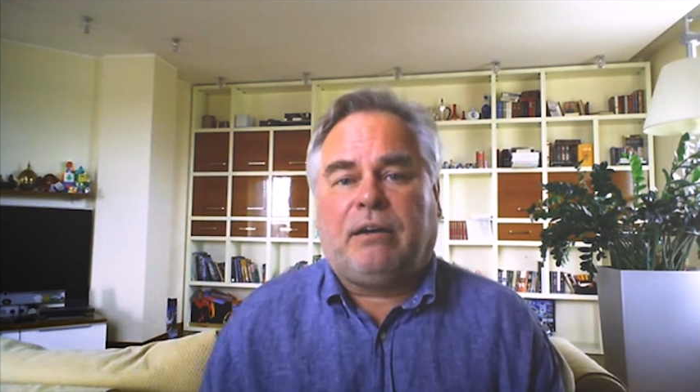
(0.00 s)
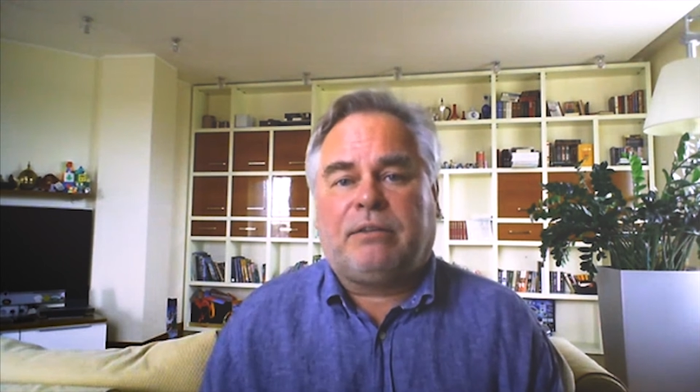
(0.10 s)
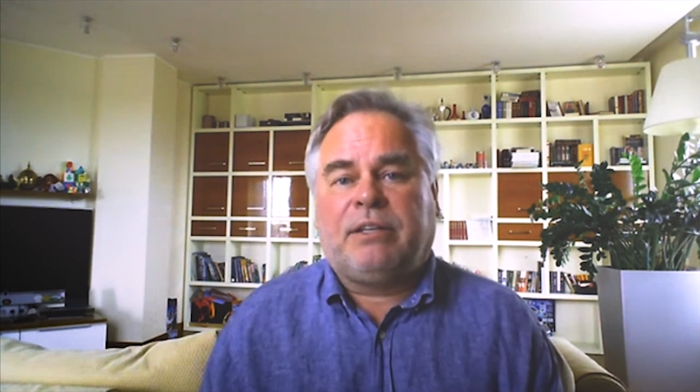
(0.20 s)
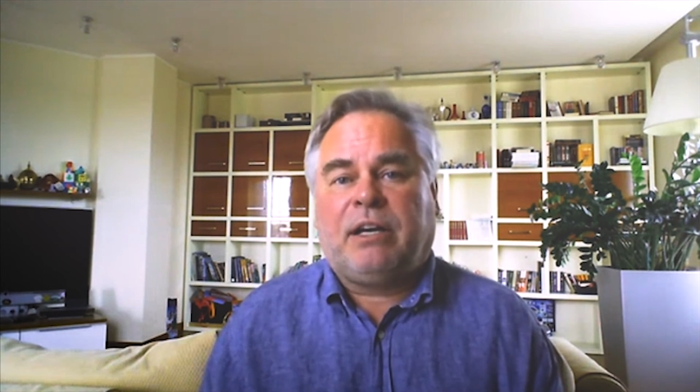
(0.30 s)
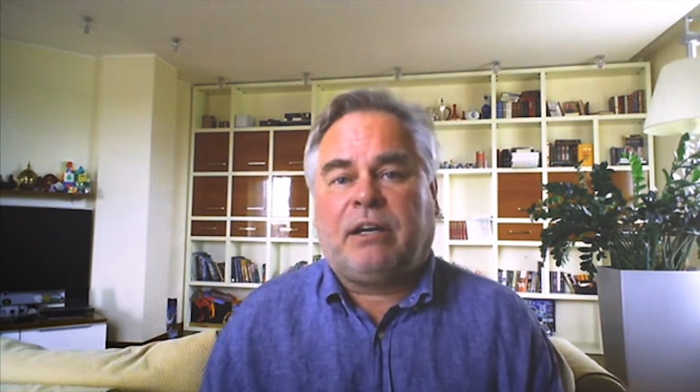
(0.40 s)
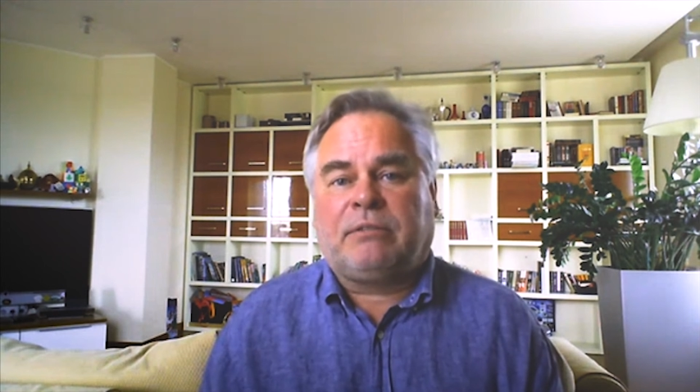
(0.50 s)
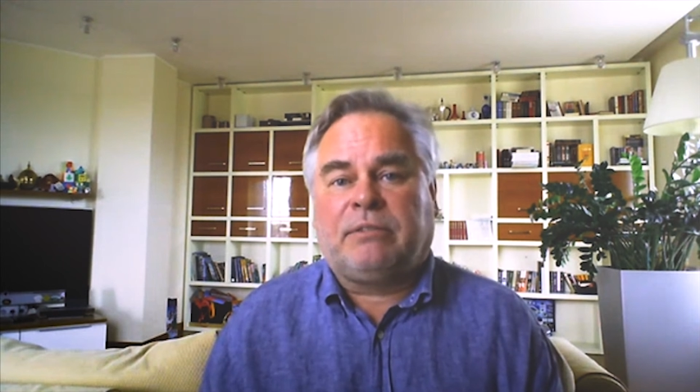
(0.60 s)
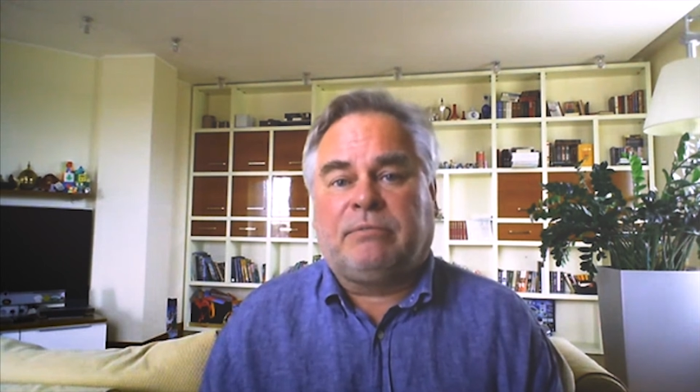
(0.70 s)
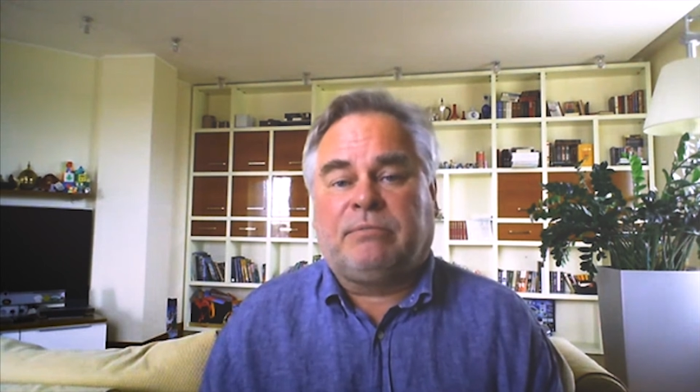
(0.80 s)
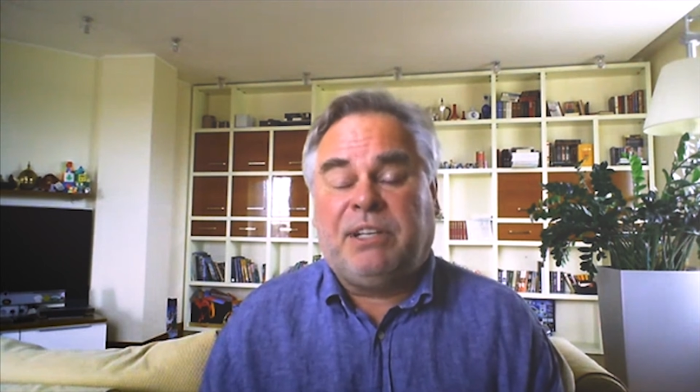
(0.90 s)
they
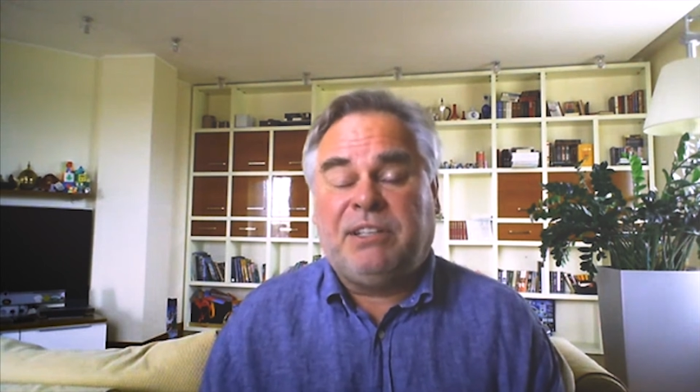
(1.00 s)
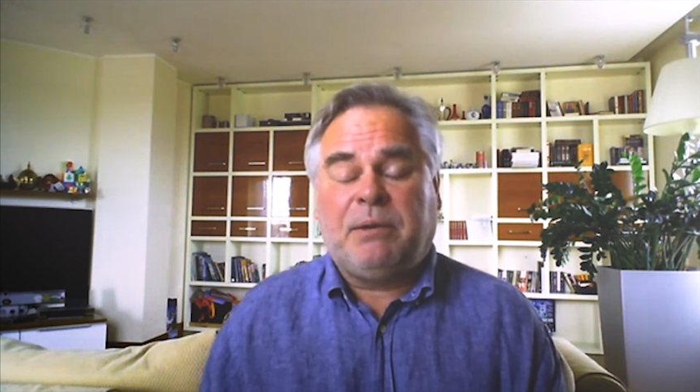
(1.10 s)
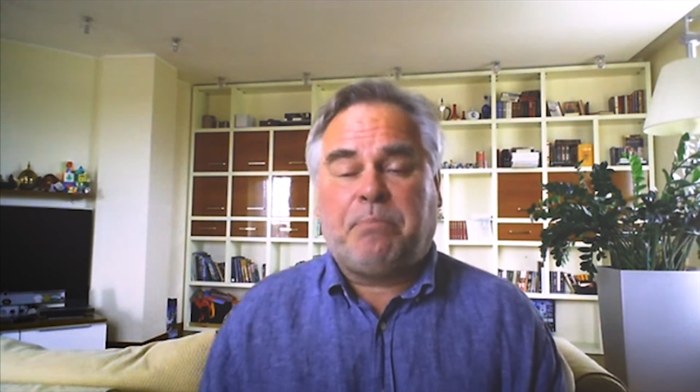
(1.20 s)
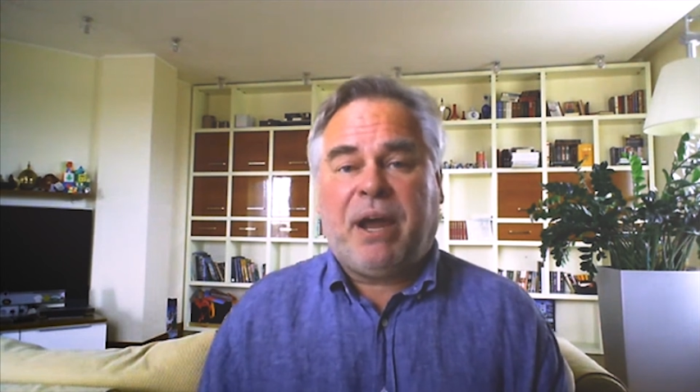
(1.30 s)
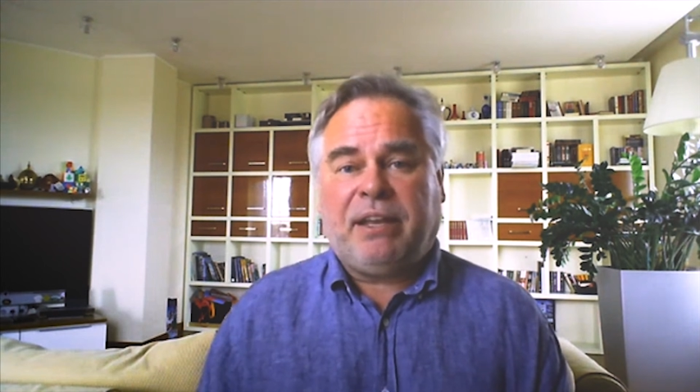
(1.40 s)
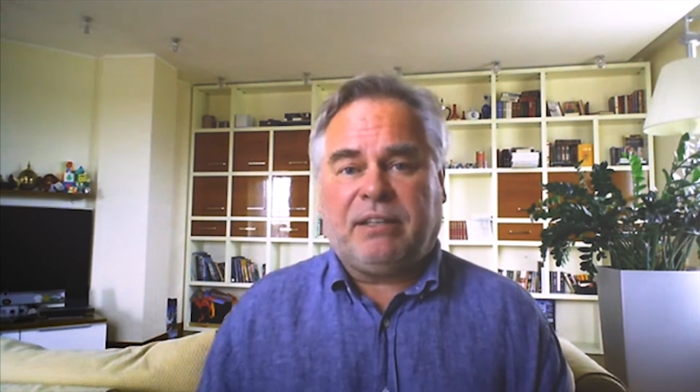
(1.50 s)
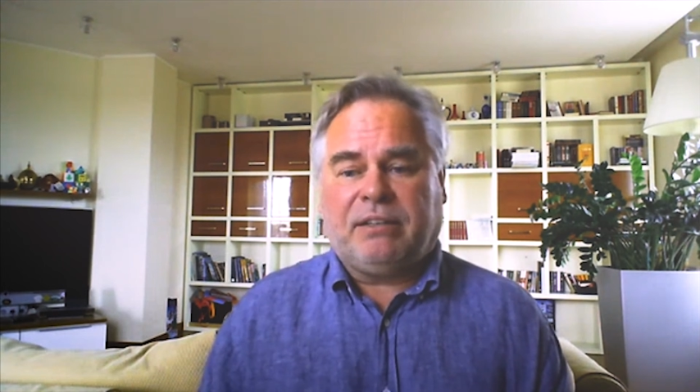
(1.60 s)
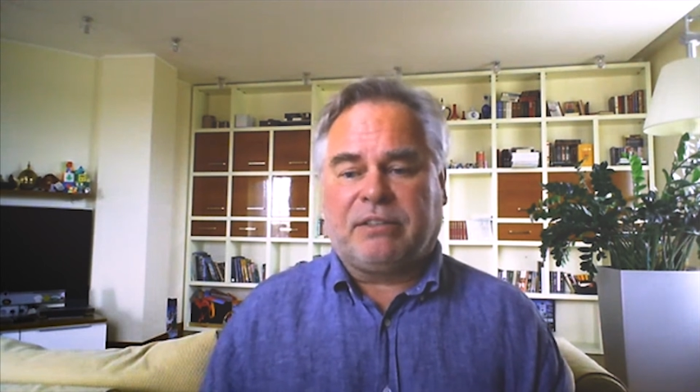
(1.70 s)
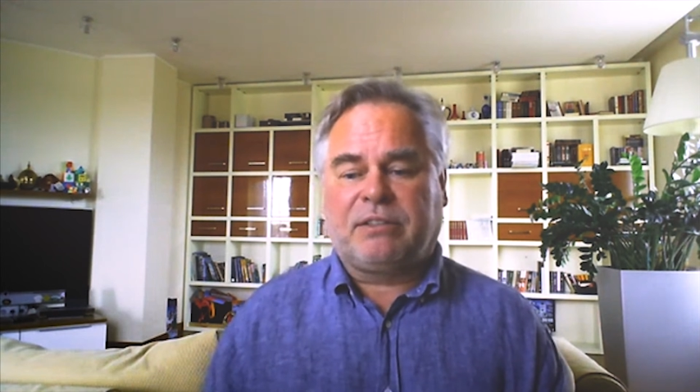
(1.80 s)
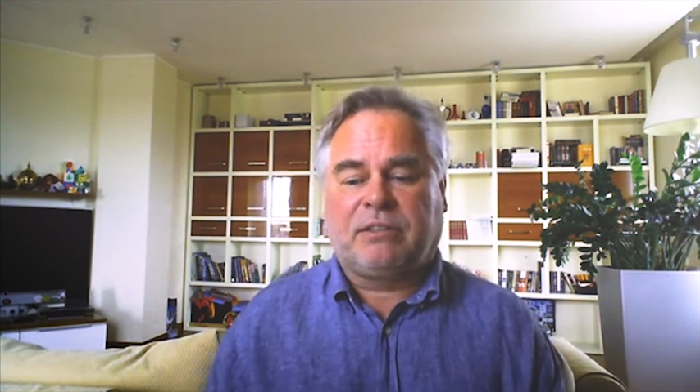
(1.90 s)
are
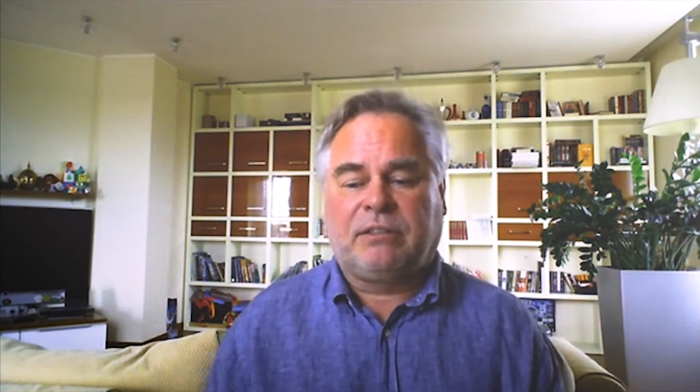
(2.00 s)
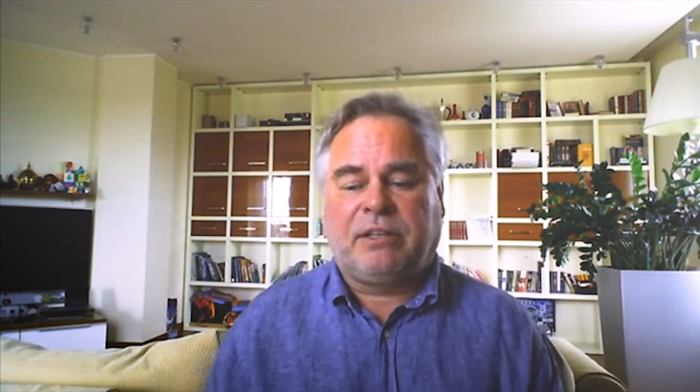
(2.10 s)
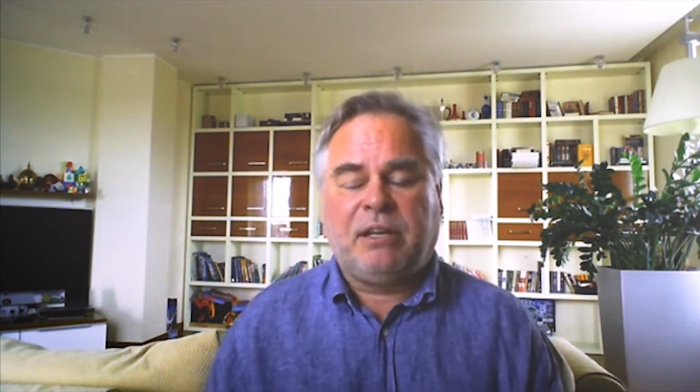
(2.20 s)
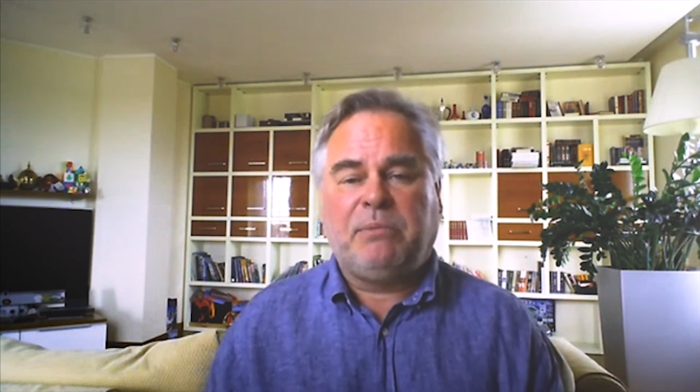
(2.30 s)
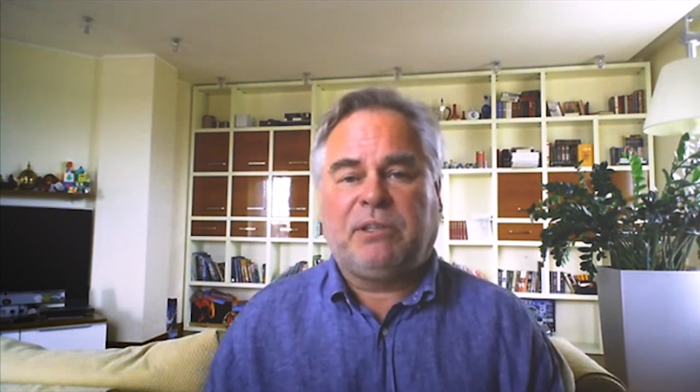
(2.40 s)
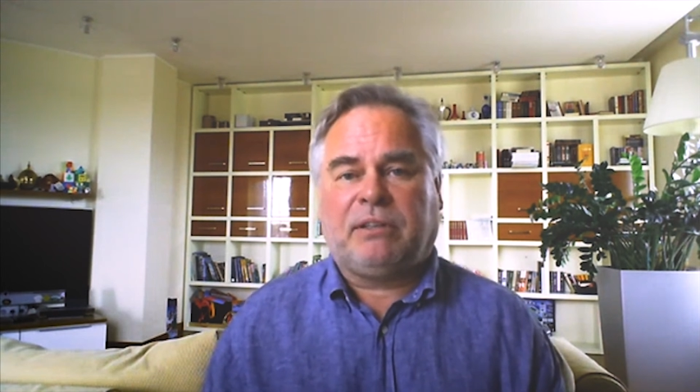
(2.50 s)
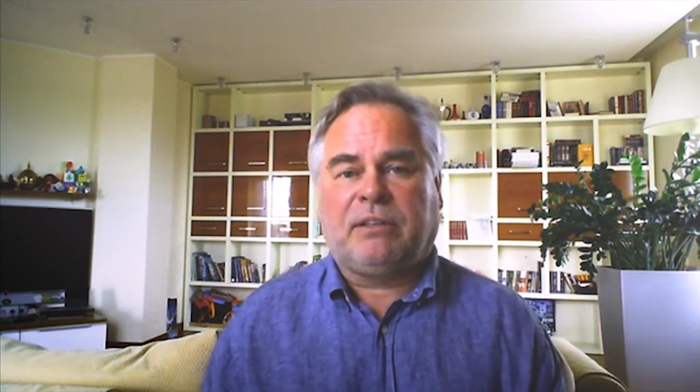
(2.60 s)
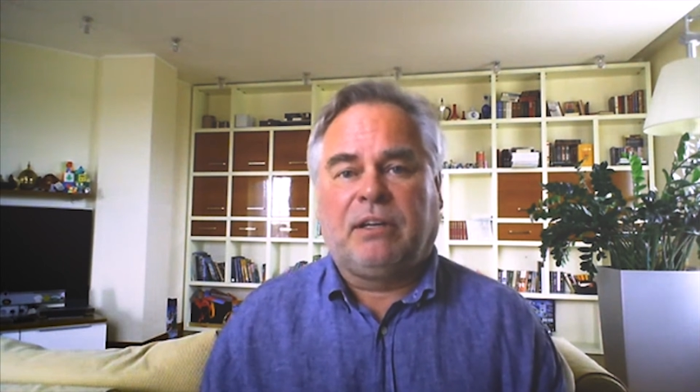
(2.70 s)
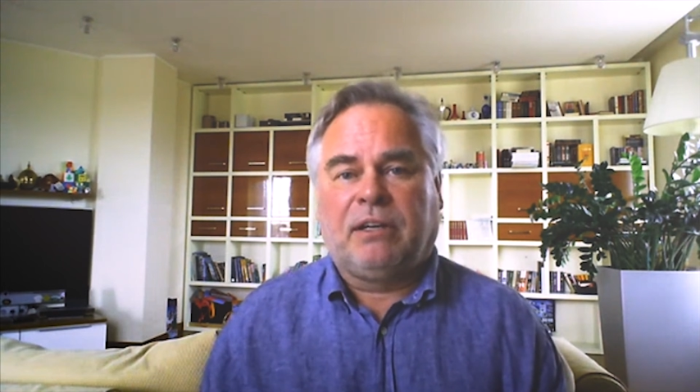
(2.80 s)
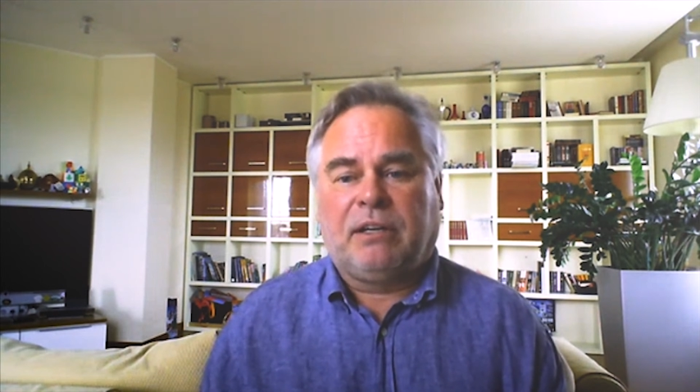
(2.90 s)
independent criminal